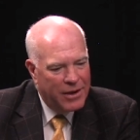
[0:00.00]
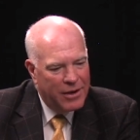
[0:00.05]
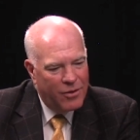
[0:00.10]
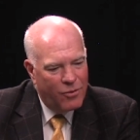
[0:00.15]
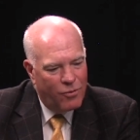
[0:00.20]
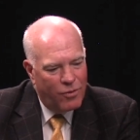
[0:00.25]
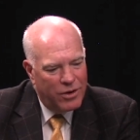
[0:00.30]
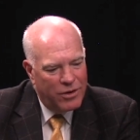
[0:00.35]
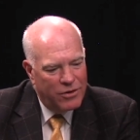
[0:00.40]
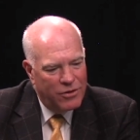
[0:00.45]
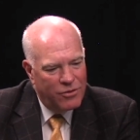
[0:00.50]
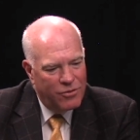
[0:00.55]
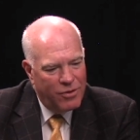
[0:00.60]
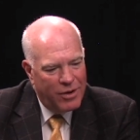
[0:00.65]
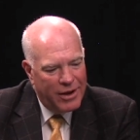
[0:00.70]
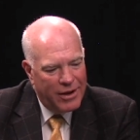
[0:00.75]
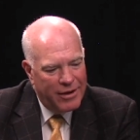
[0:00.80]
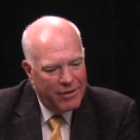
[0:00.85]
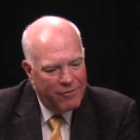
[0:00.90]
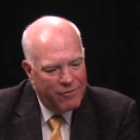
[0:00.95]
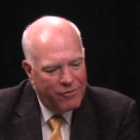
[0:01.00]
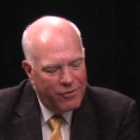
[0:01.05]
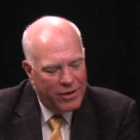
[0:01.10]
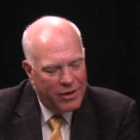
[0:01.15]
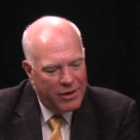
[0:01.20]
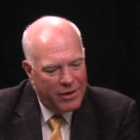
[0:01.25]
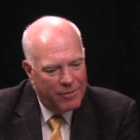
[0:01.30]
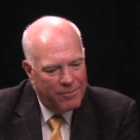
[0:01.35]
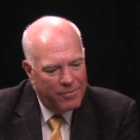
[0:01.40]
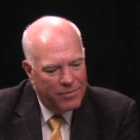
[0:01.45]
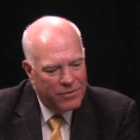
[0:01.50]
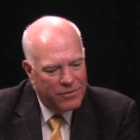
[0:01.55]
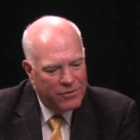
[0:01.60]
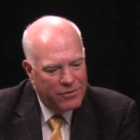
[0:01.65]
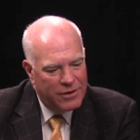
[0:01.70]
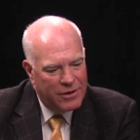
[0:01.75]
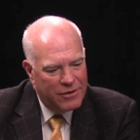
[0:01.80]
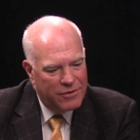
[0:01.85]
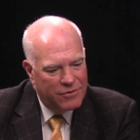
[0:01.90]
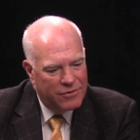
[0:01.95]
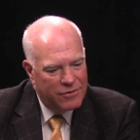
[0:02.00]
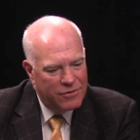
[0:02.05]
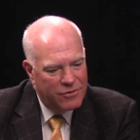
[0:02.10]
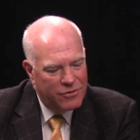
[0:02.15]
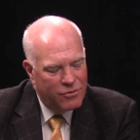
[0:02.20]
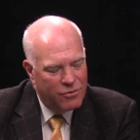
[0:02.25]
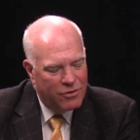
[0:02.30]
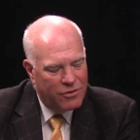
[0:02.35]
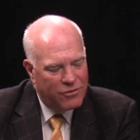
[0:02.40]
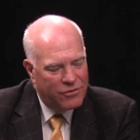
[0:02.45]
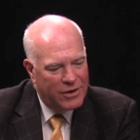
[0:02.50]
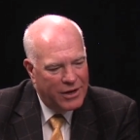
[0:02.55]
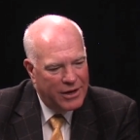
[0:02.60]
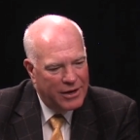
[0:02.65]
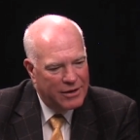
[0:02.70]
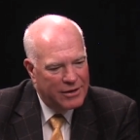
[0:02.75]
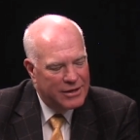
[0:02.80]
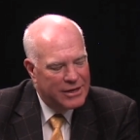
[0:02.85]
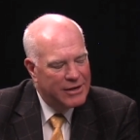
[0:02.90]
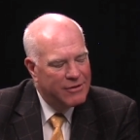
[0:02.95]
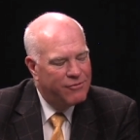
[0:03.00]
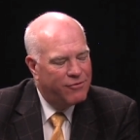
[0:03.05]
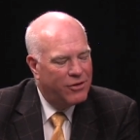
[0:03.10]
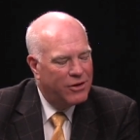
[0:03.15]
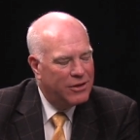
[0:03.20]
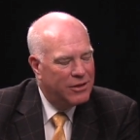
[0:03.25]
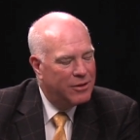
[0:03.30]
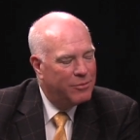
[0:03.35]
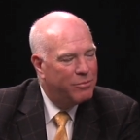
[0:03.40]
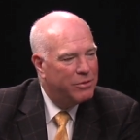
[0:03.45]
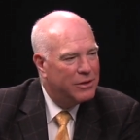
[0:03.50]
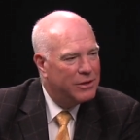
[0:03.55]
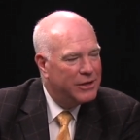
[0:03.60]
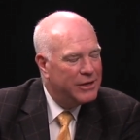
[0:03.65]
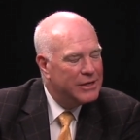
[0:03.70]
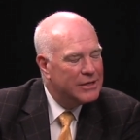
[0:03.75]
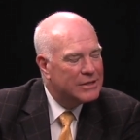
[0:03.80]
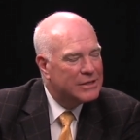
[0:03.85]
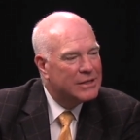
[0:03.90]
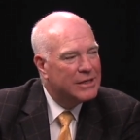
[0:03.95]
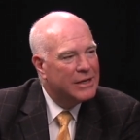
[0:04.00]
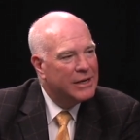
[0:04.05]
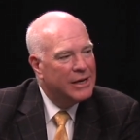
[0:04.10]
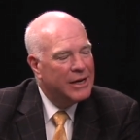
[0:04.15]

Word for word: When you have um, citizens who are saying defund the police,